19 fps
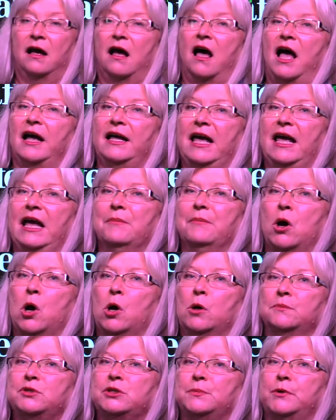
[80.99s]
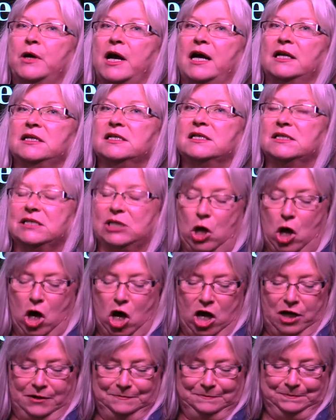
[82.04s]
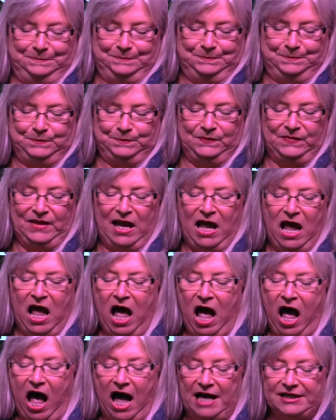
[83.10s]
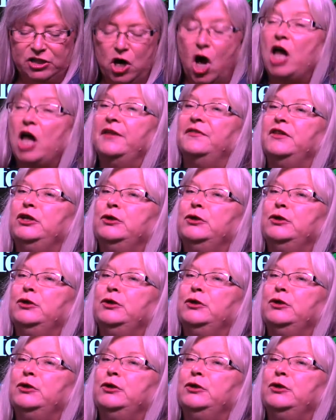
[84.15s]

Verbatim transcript: I came home to practice law. I taught at the